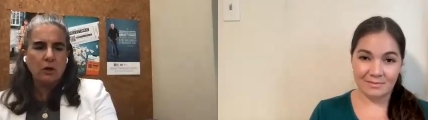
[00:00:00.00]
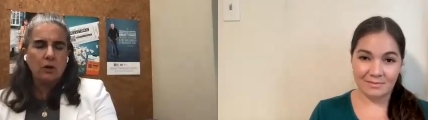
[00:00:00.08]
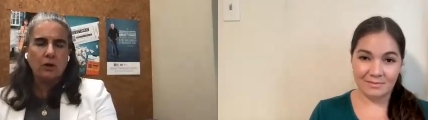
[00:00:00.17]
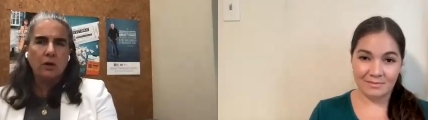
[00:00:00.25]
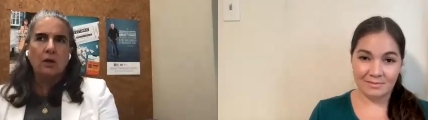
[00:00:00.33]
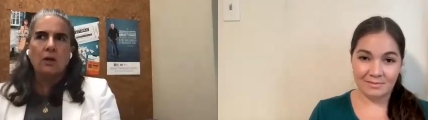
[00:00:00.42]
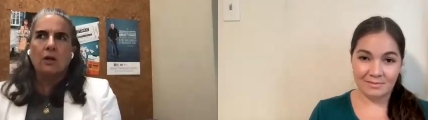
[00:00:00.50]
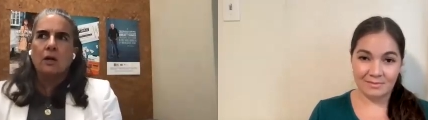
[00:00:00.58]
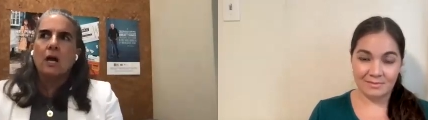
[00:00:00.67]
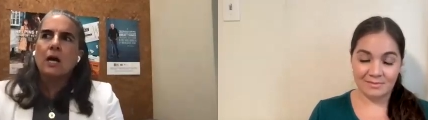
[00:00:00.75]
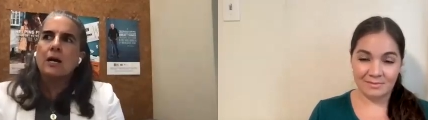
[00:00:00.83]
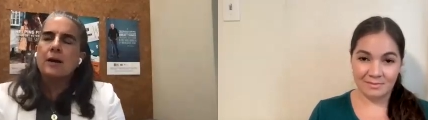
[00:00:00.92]
Speaker 1: are
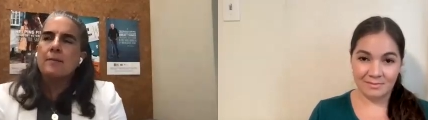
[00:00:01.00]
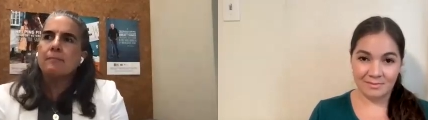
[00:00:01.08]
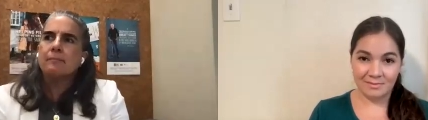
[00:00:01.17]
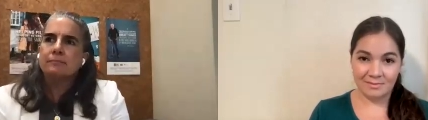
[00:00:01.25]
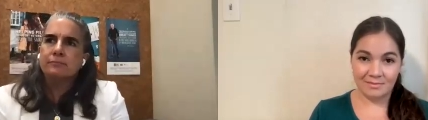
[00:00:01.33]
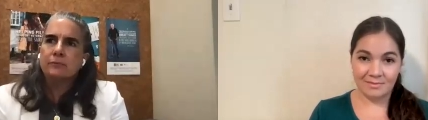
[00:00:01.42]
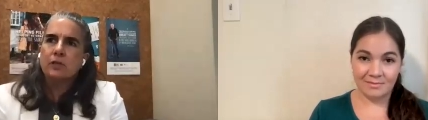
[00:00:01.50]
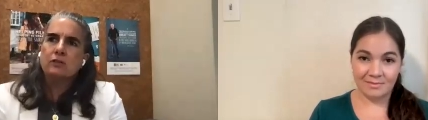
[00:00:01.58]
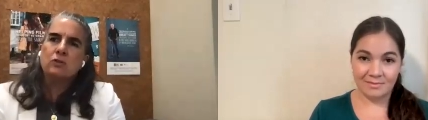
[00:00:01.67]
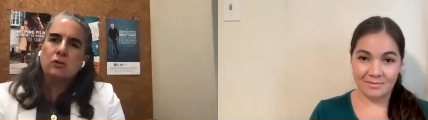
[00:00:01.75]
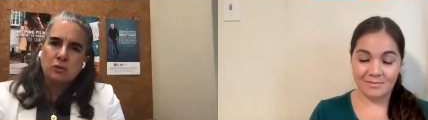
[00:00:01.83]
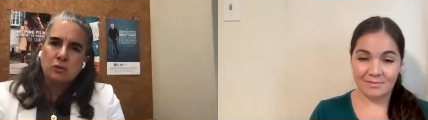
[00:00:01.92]
um, on
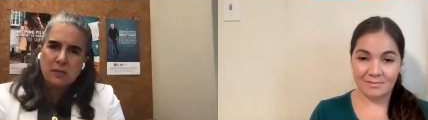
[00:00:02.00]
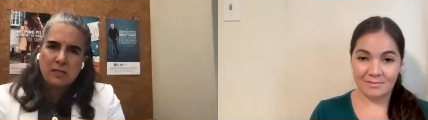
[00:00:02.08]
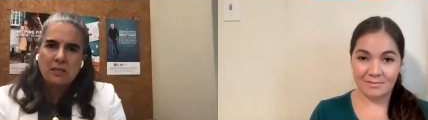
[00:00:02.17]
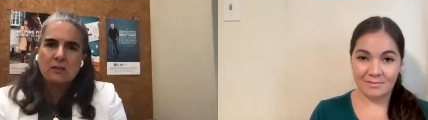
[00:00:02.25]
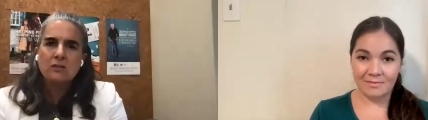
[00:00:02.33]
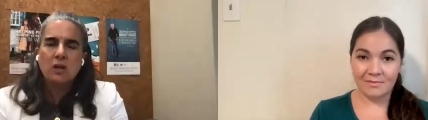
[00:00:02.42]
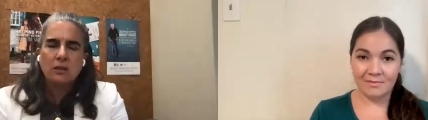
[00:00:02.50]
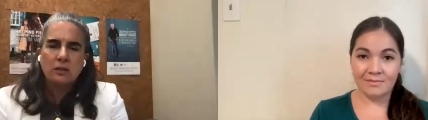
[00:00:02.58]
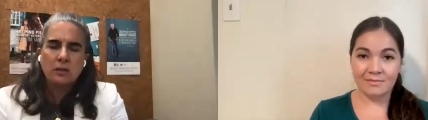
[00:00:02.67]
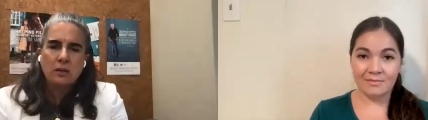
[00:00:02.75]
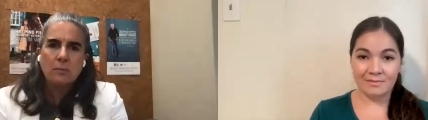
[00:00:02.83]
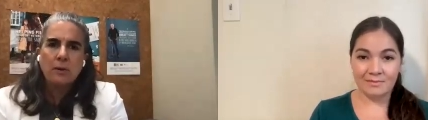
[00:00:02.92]
social media
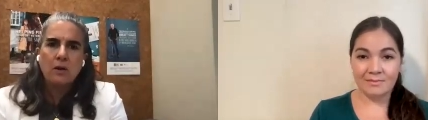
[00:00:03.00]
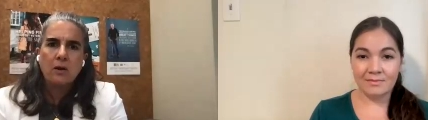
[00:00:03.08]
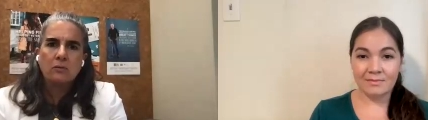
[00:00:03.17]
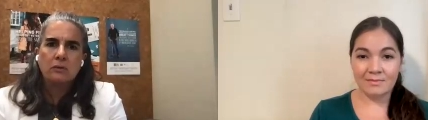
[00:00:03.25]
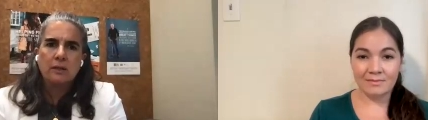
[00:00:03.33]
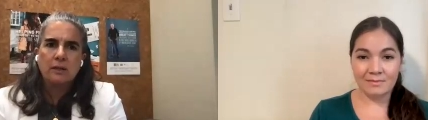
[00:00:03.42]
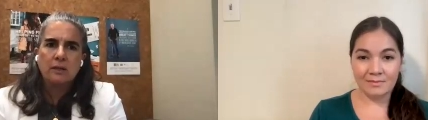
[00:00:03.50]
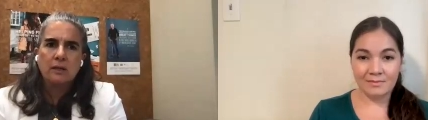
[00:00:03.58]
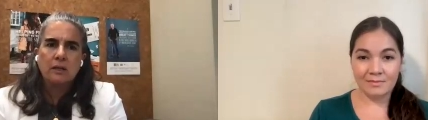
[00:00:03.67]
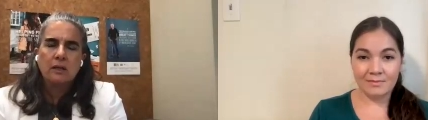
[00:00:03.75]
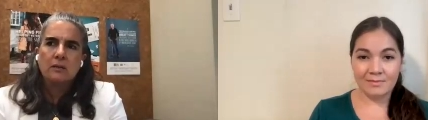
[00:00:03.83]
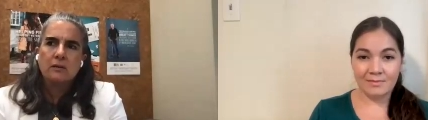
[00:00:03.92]
talking about like
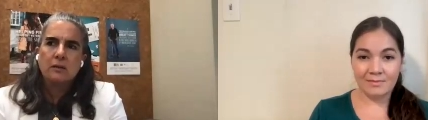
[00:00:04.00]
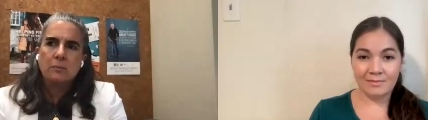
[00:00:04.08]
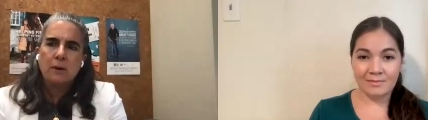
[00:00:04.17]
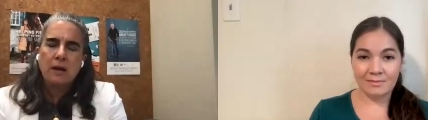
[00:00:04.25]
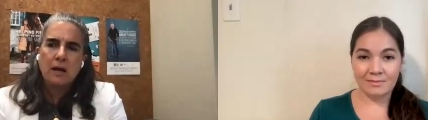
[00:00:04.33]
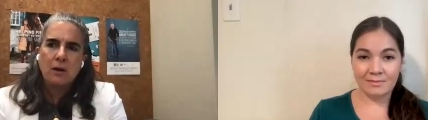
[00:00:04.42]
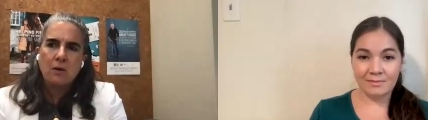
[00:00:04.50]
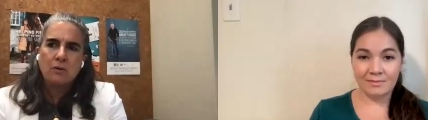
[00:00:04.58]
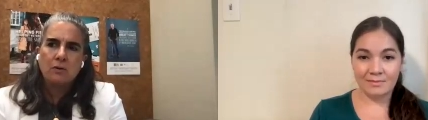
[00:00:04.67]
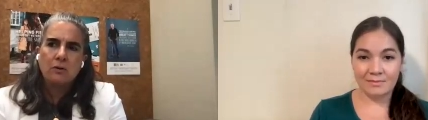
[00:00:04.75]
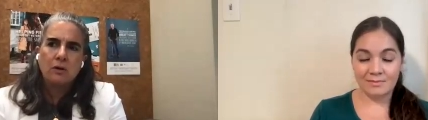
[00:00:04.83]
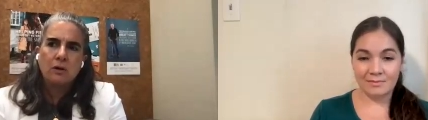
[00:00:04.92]
the
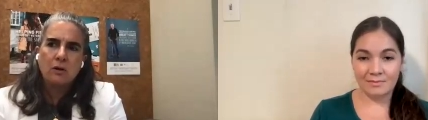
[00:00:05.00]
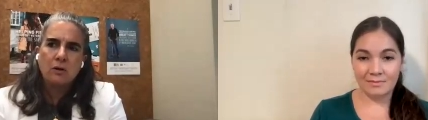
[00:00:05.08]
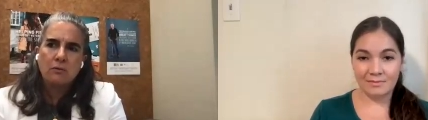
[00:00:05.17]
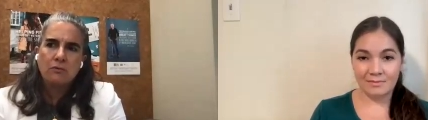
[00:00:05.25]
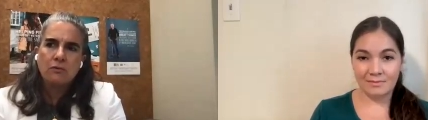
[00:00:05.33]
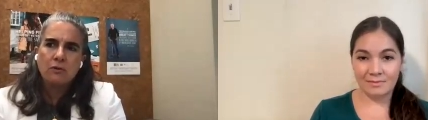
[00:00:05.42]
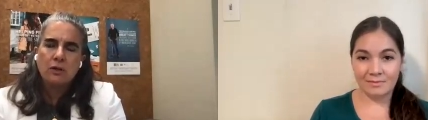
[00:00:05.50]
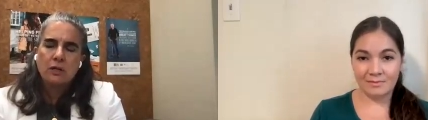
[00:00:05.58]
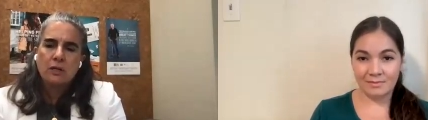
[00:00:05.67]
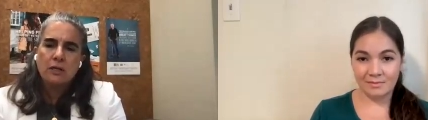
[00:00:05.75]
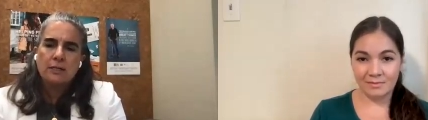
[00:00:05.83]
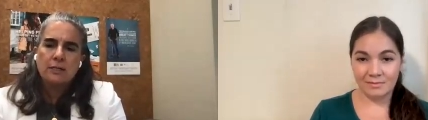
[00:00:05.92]
power of
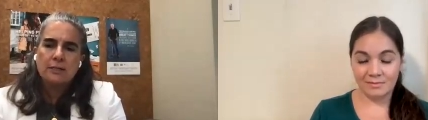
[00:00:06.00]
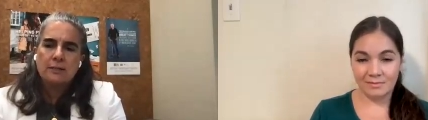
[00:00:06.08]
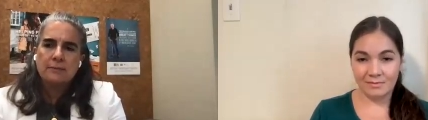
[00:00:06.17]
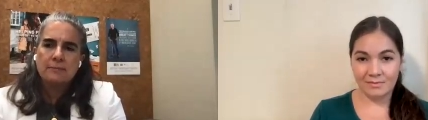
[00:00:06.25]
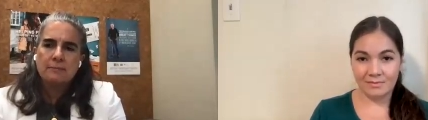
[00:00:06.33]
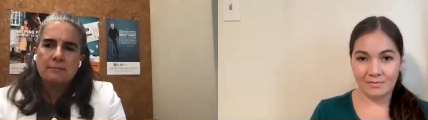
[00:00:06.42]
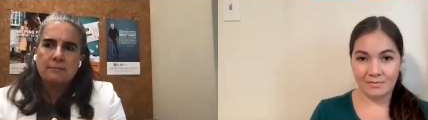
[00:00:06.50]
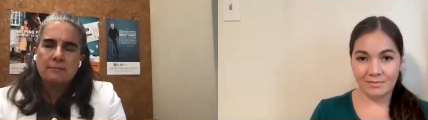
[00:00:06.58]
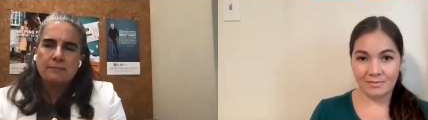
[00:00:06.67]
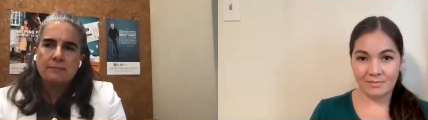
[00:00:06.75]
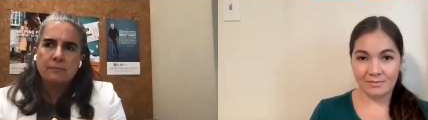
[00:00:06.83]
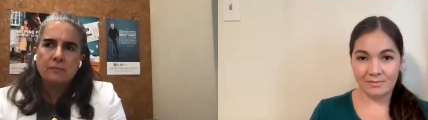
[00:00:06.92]
um,
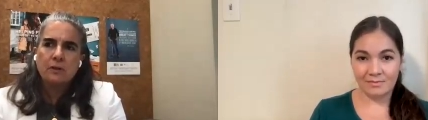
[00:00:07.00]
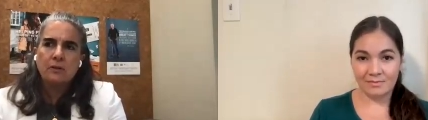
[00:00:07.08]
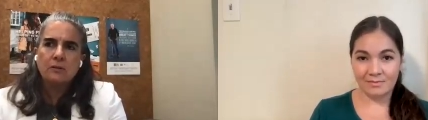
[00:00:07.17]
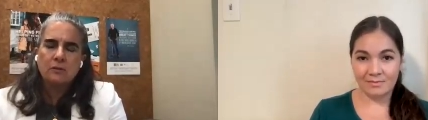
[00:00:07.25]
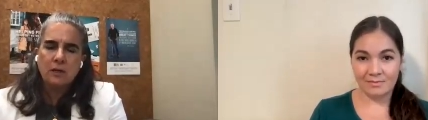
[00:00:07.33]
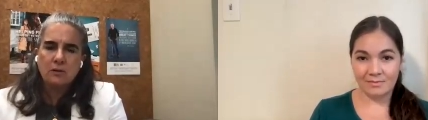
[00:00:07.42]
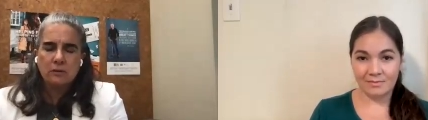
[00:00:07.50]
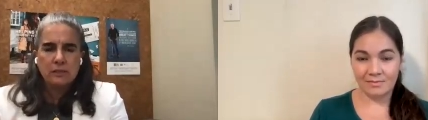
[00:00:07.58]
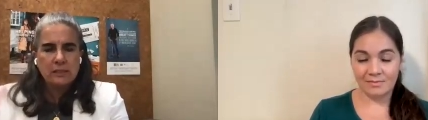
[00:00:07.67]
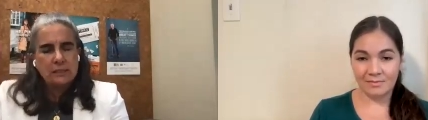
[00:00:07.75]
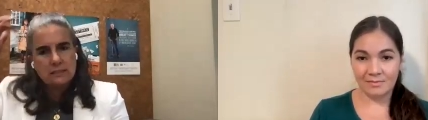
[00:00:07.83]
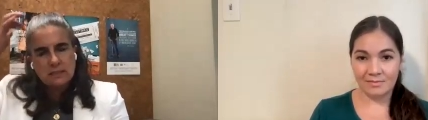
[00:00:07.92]
not only
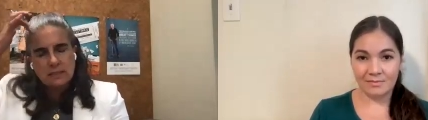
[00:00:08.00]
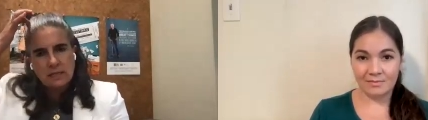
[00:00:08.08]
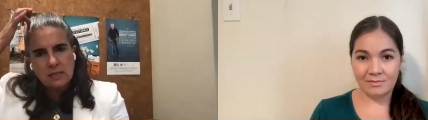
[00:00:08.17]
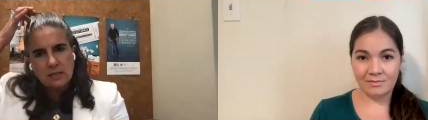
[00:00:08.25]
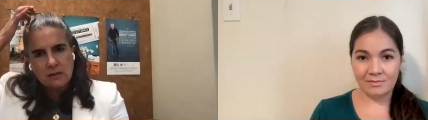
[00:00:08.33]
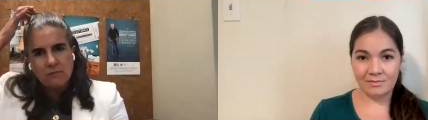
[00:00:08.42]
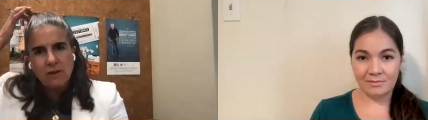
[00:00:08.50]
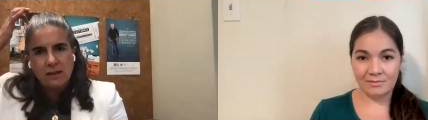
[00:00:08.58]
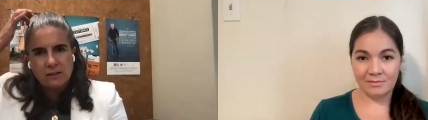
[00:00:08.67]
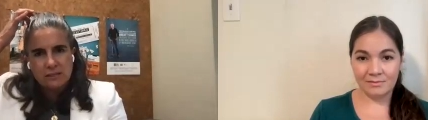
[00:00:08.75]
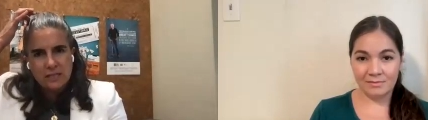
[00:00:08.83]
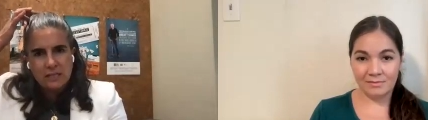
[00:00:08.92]
listening and
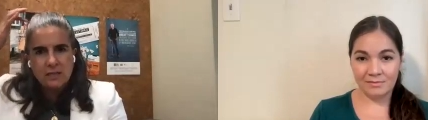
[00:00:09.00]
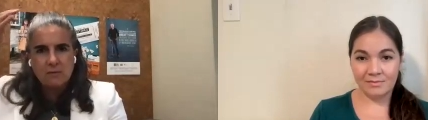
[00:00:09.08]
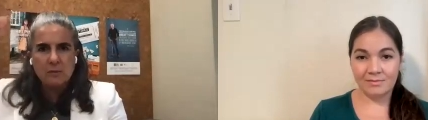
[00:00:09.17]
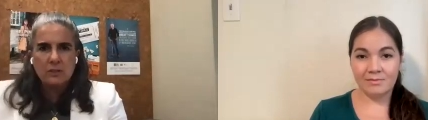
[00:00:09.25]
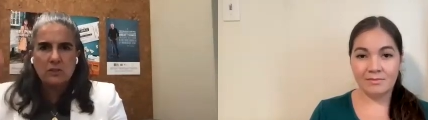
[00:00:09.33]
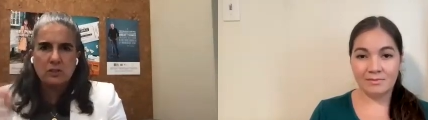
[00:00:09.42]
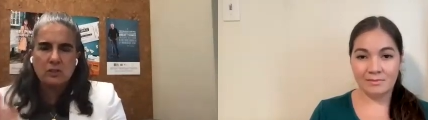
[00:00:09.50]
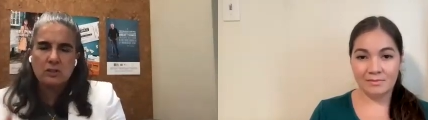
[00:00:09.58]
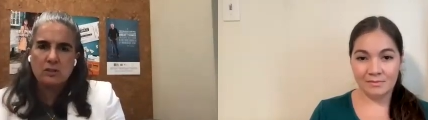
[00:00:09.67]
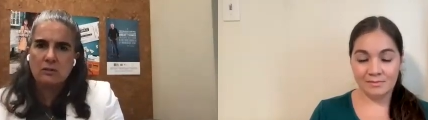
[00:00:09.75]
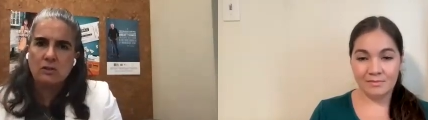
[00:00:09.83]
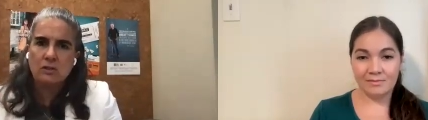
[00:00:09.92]
validating, but just
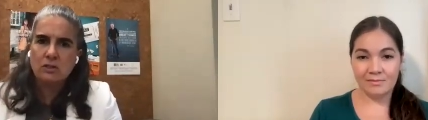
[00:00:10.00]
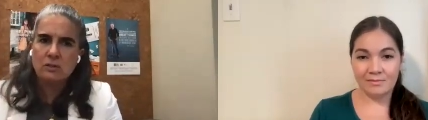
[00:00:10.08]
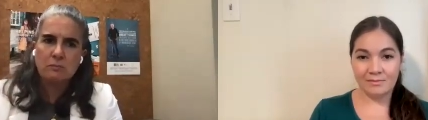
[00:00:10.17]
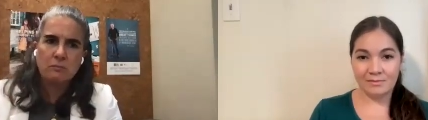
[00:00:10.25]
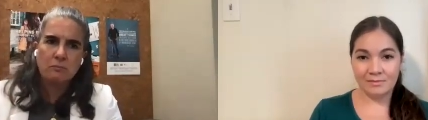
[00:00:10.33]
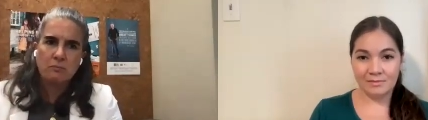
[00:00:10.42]
just